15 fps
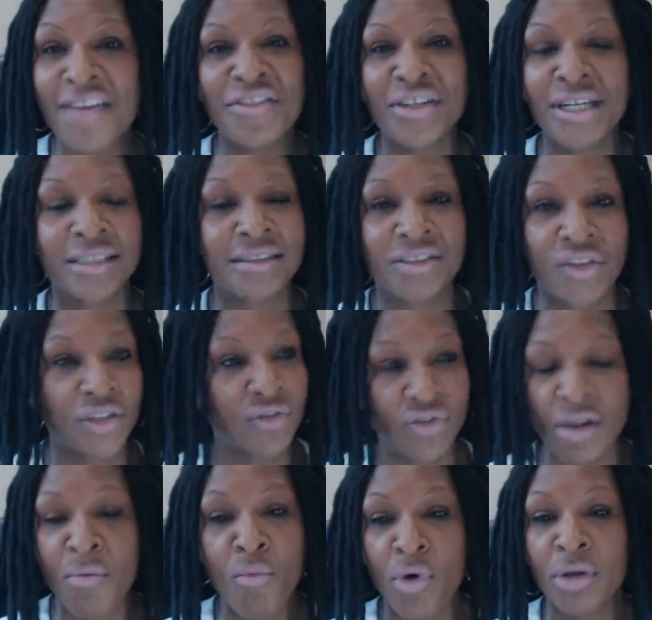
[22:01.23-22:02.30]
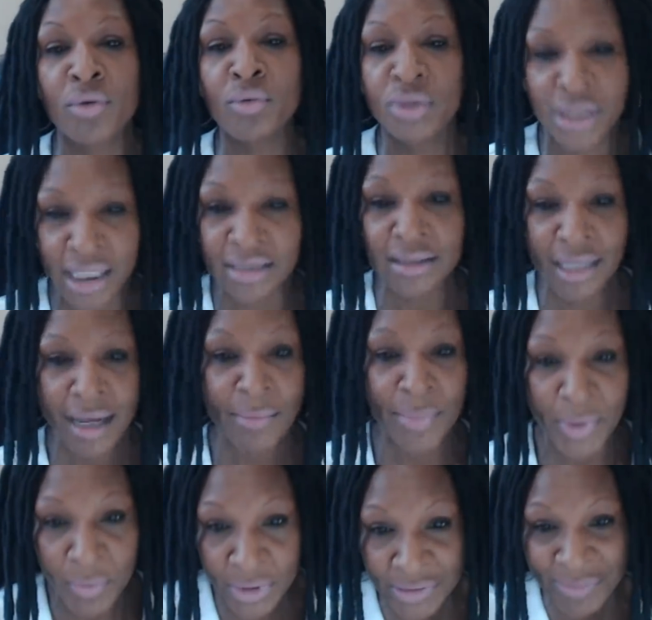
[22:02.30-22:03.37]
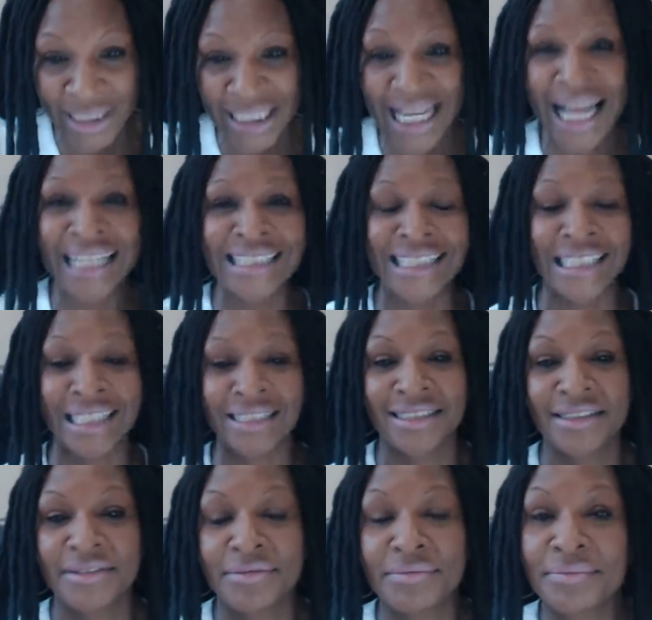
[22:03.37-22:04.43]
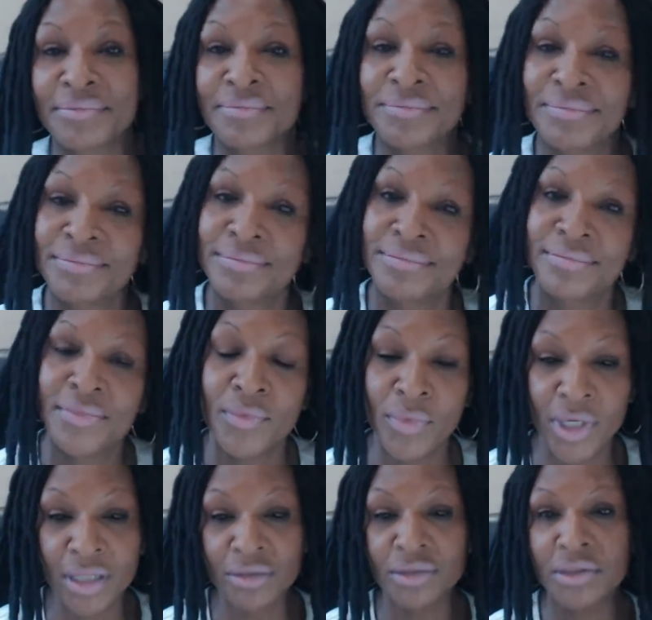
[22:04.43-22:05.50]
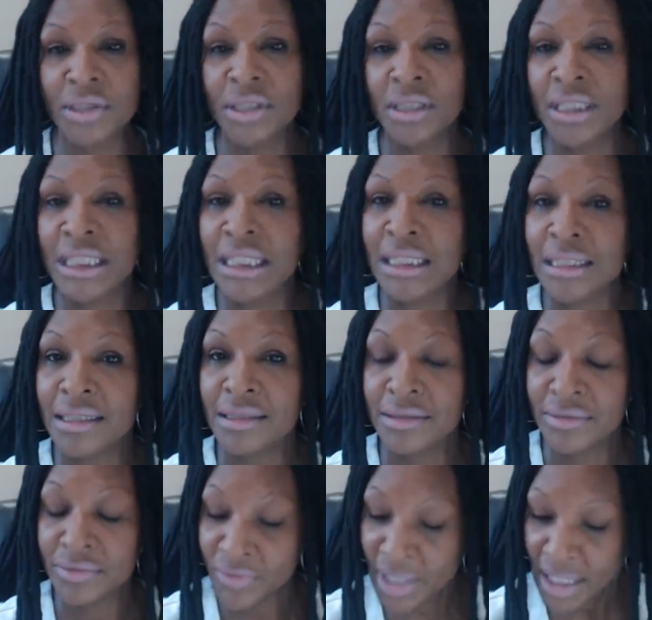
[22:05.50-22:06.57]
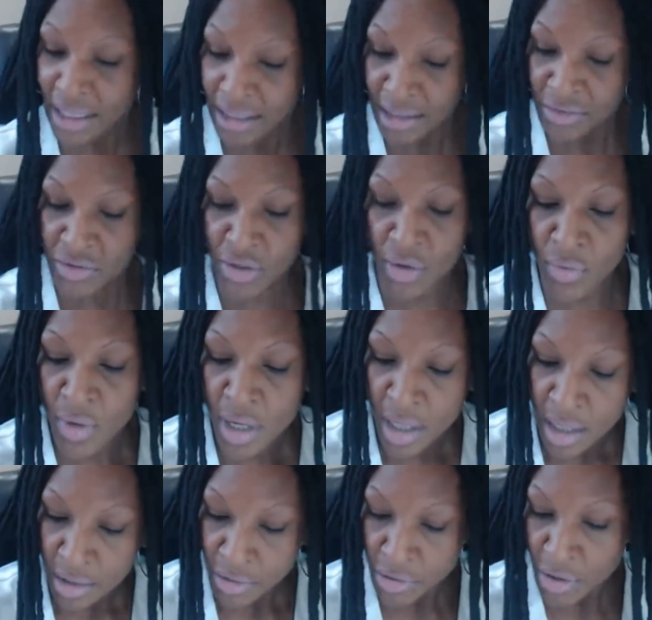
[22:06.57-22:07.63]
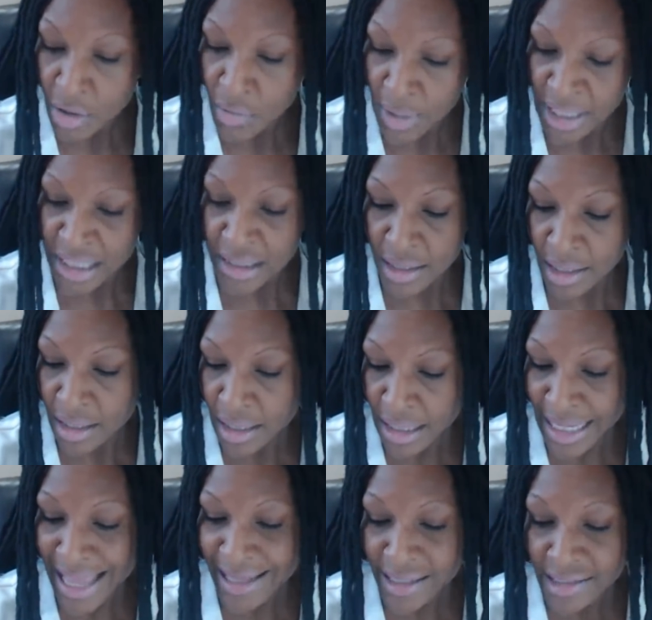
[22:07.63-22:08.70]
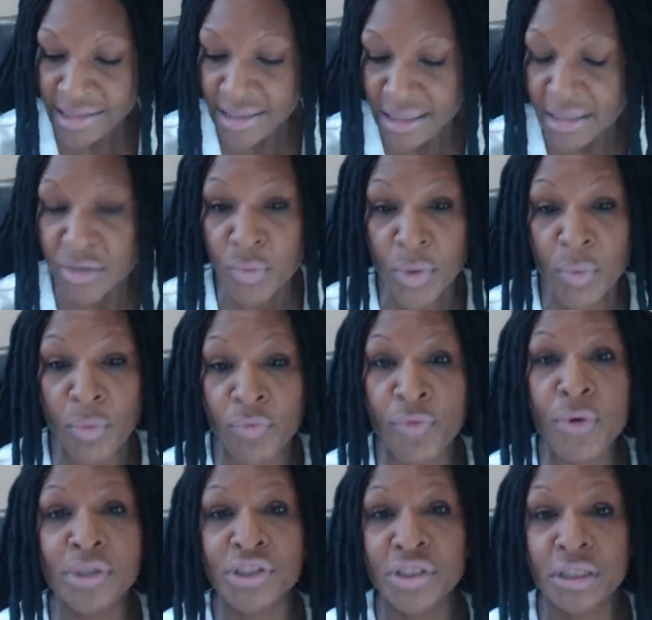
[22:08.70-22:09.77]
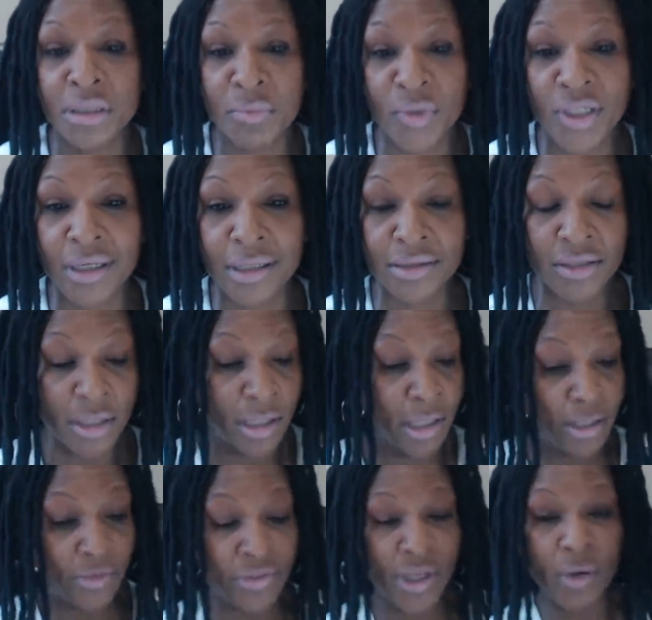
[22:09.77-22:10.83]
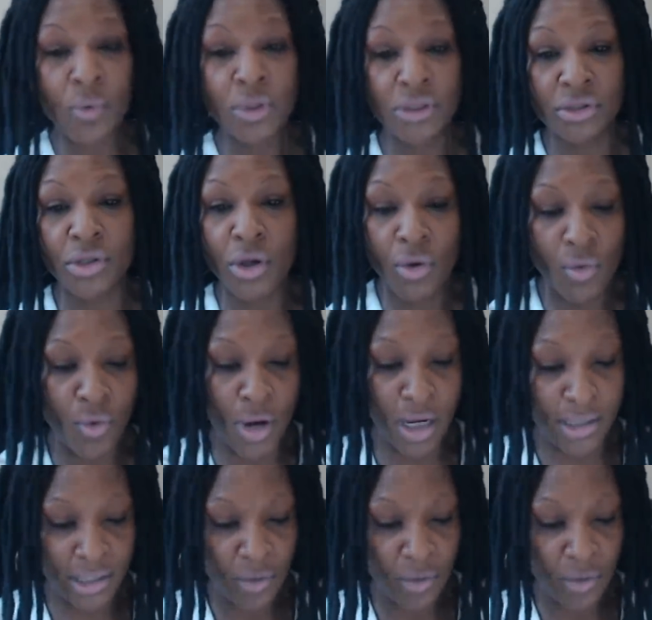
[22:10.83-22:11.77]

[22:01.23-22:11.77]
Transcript: evidence than someone who says, yep, it was me, I did it. What else do you need, right? And so, in that instance, we were fortunate because there was no